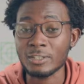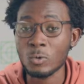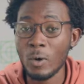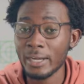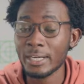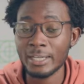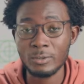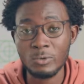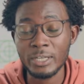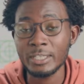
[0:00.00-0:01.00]
it's quite like
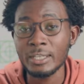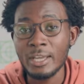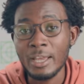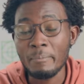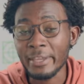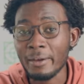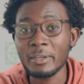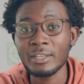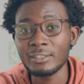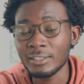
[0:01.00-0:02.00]
really
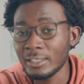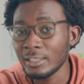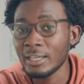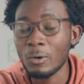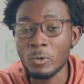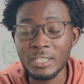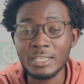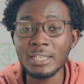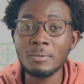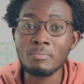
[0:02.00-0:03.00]
becoming a thing. We
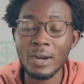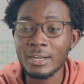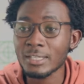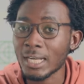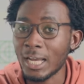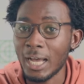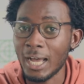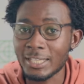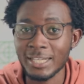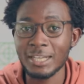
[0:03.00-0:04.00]
see brands
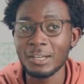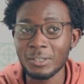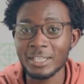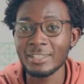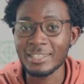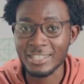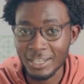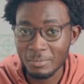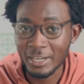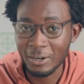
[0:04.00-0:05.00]
actually looking the
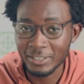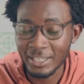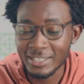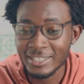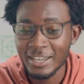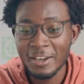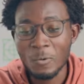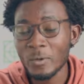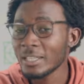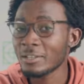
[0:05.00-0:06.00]
same nowadays,
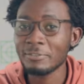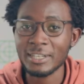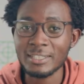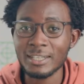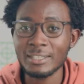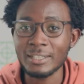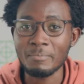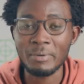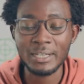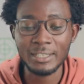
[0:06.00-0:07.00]
which is
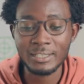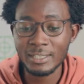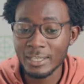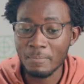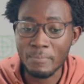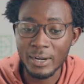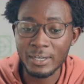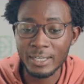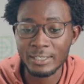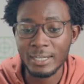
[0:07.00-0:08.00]
fascinating. But like seeing a
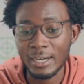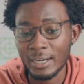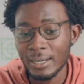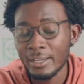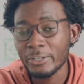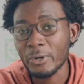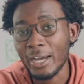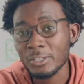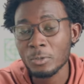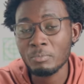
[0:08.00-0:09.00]
brand like uh, you know,
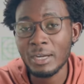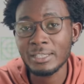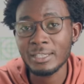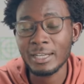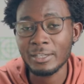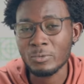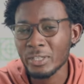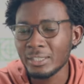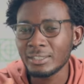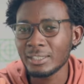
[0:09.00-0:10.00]
Aston Martin, like
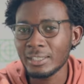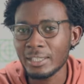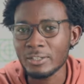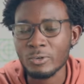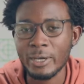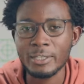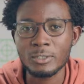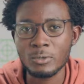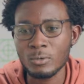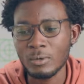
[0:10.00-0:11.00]
really thinking,
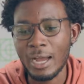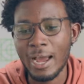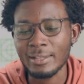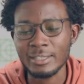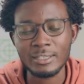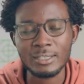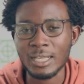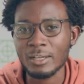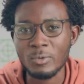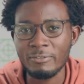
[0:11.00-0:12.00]
tries to either
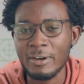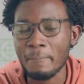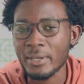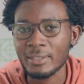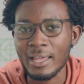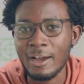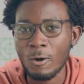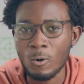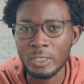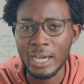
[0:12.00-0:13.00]
just like revamping
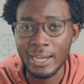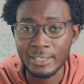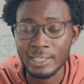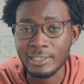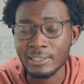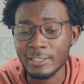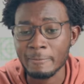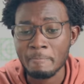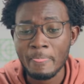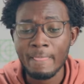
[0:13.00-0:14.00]
their old identity.